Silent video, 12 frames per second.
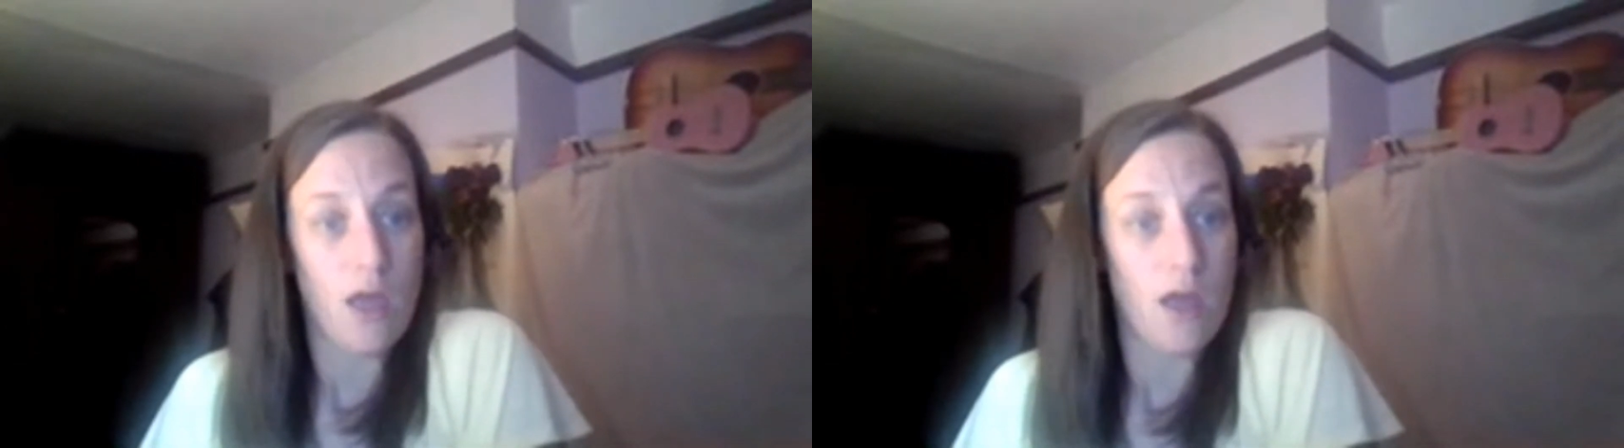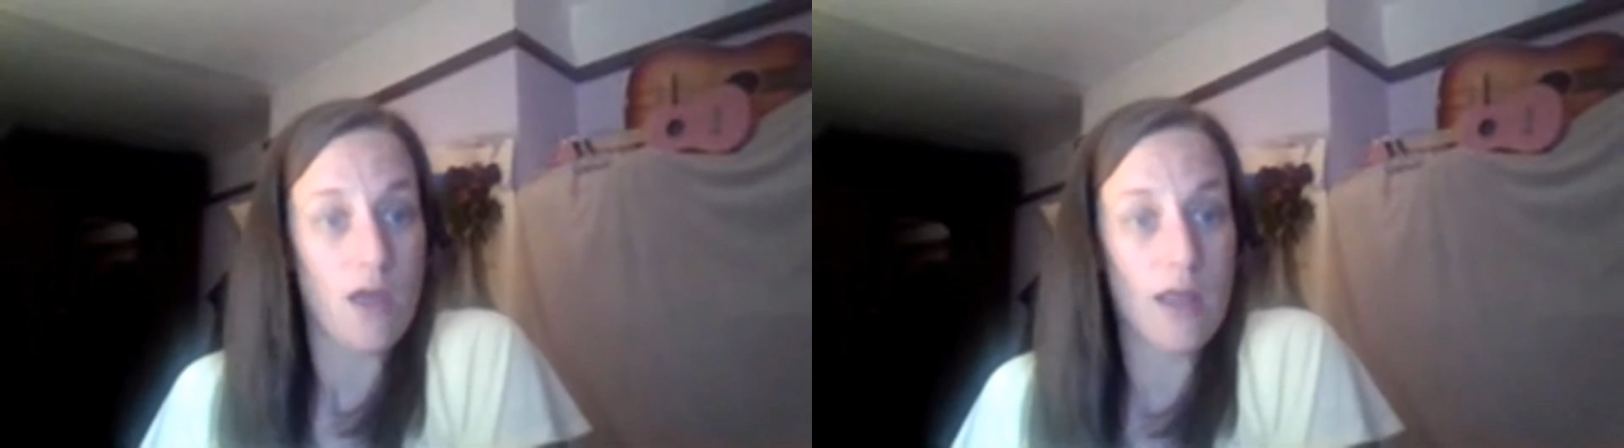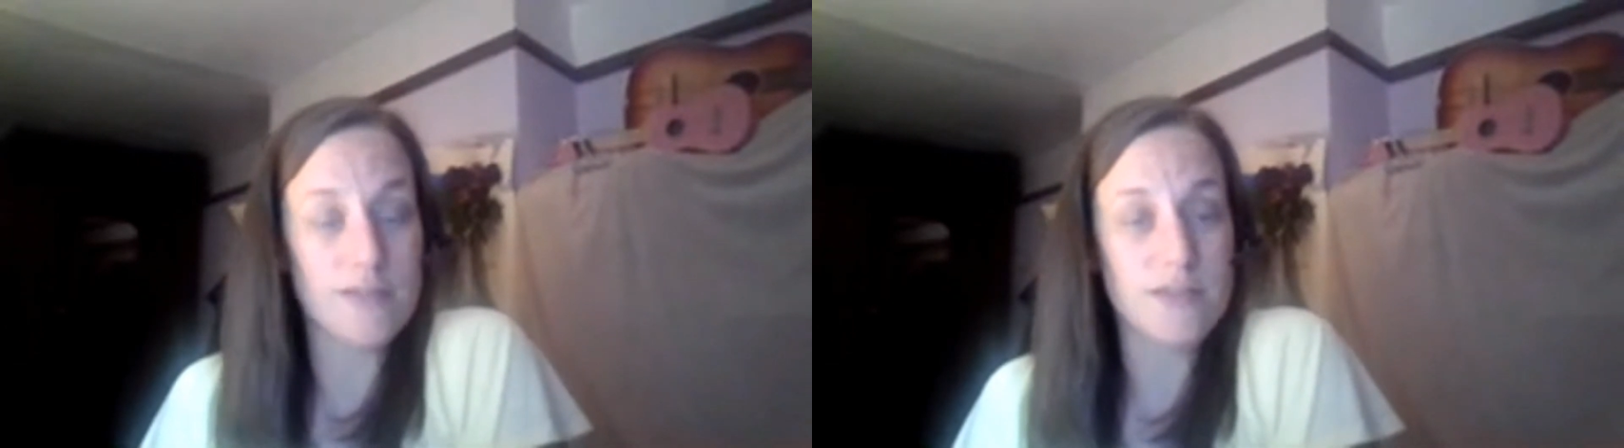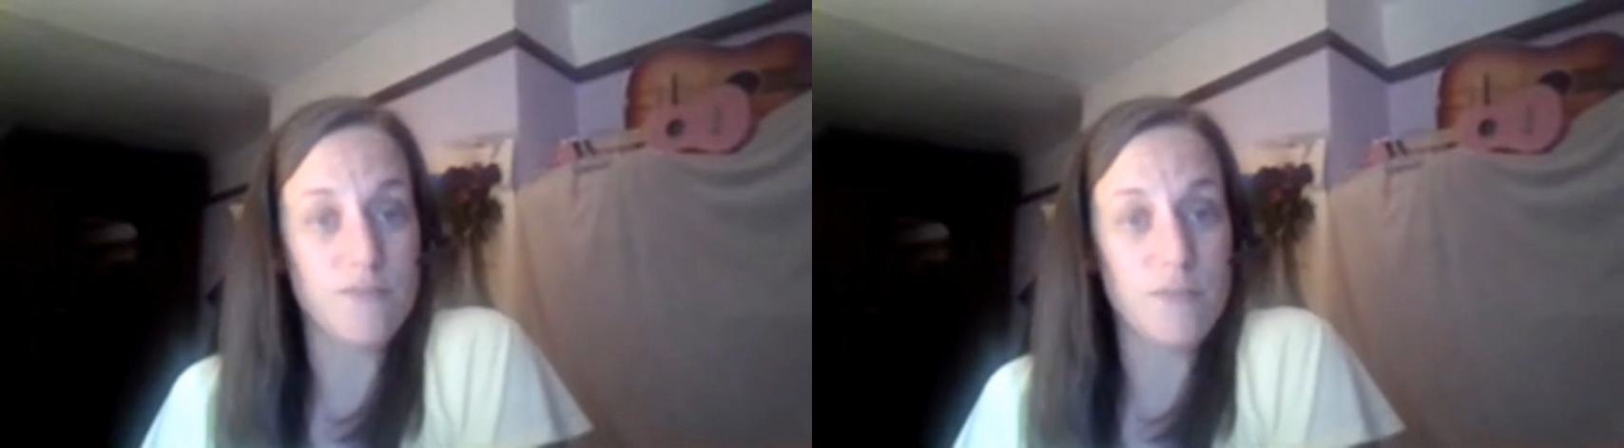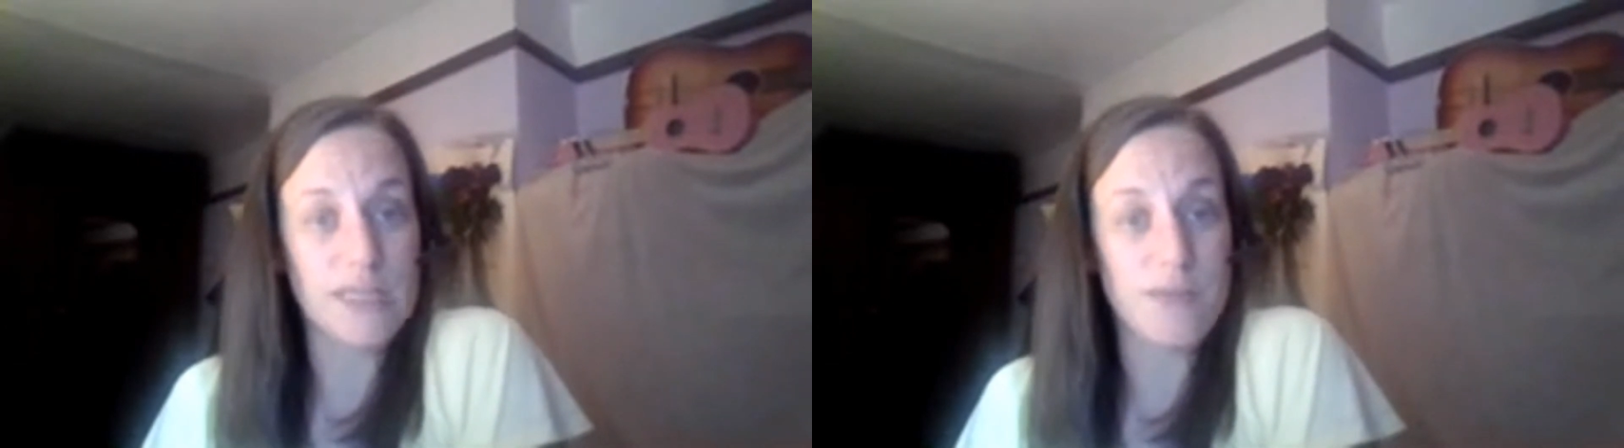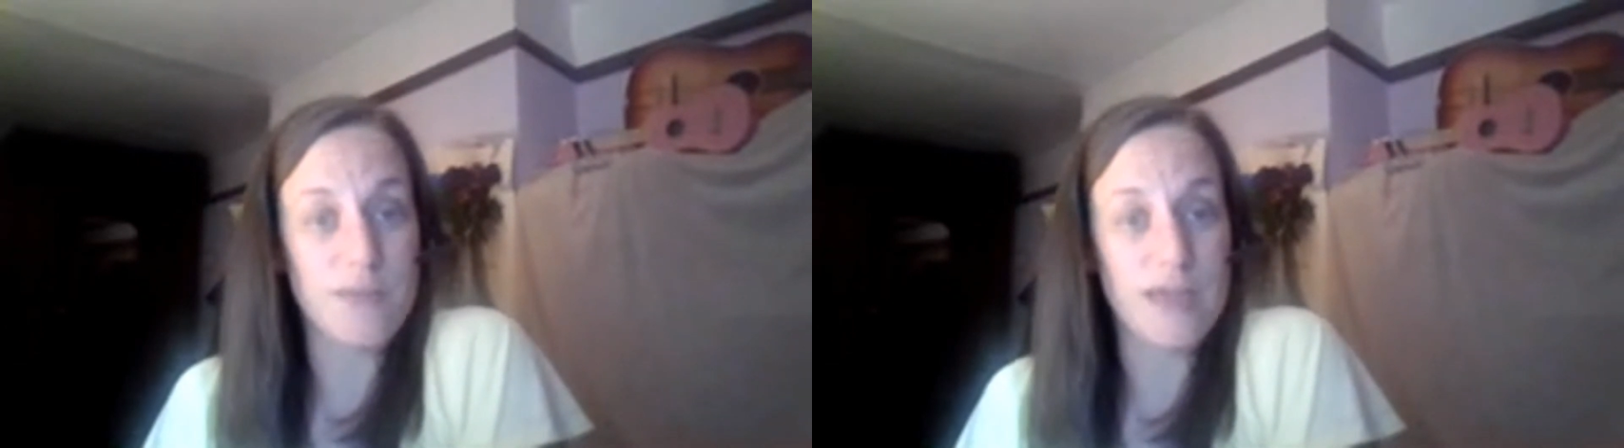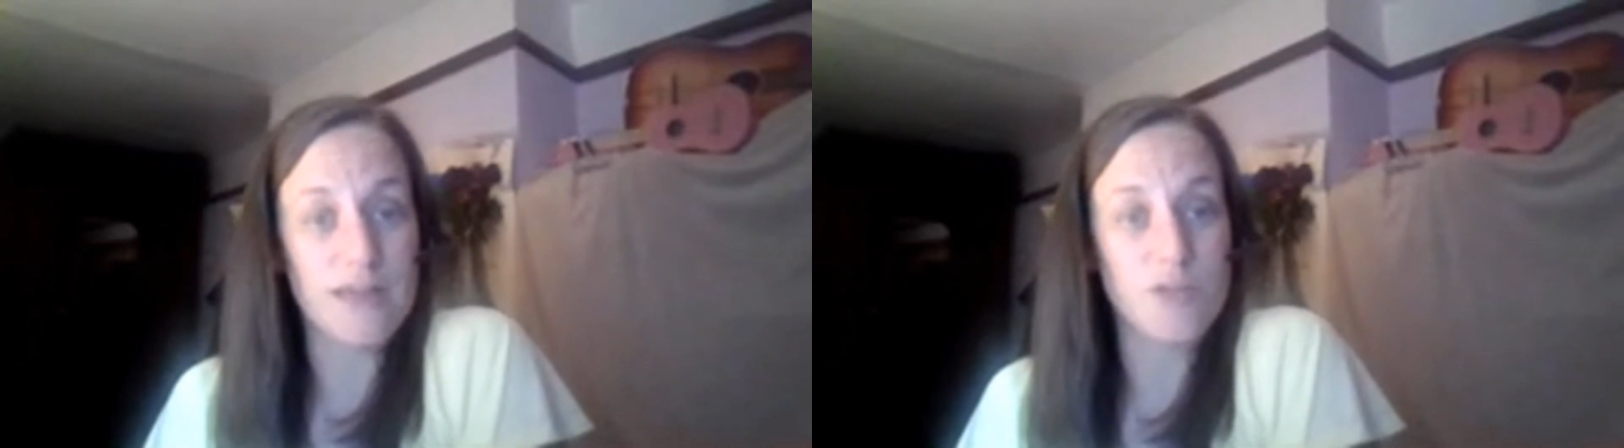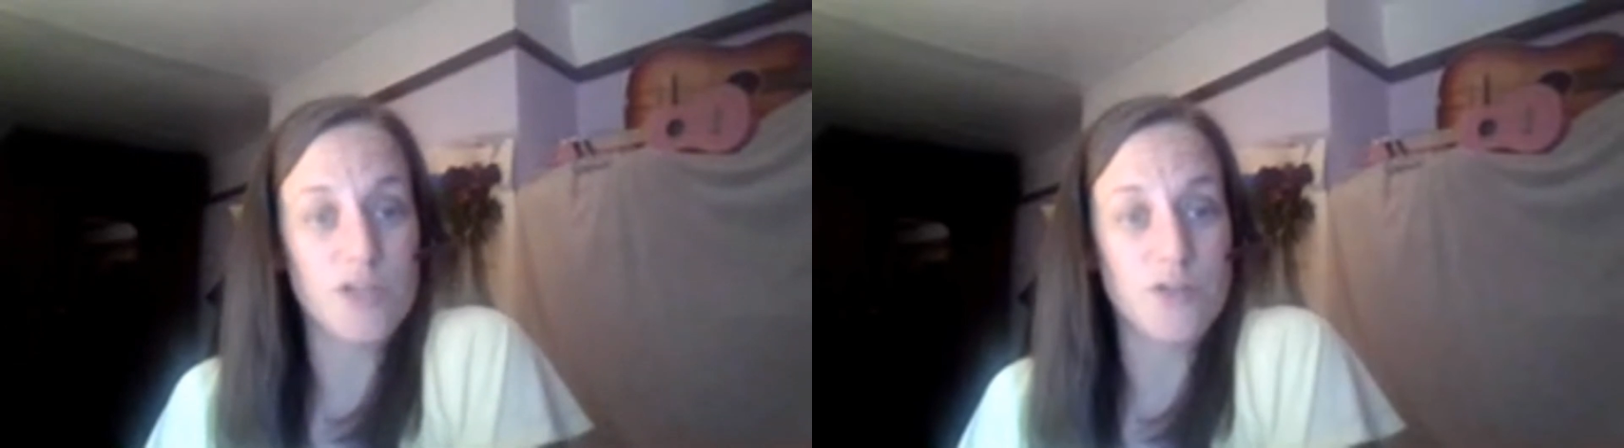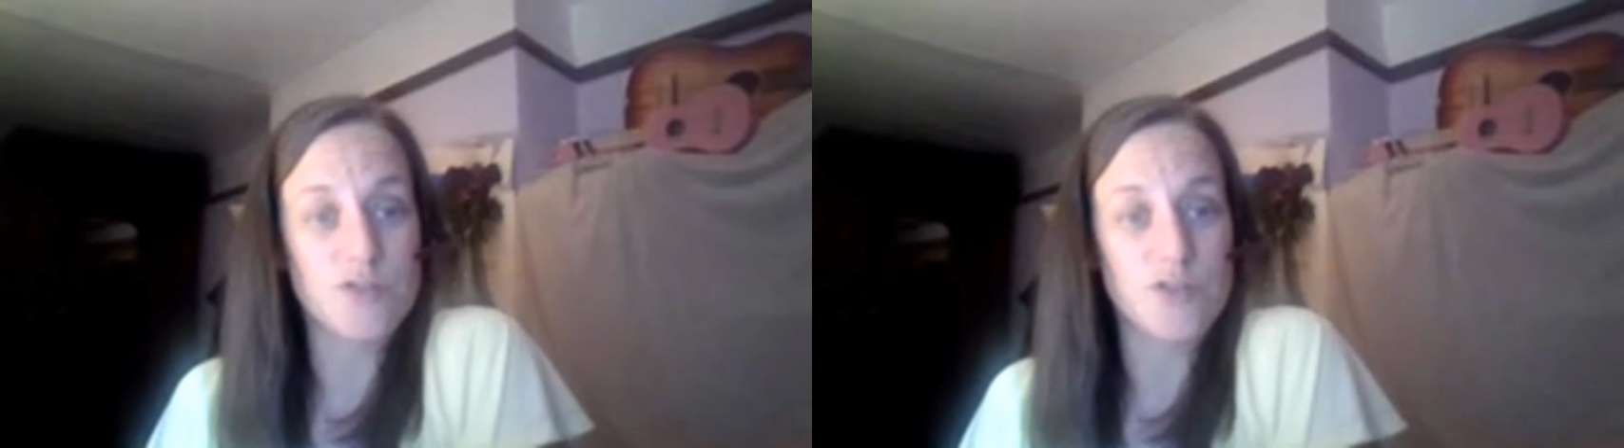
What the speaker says: as I've been explaining, we use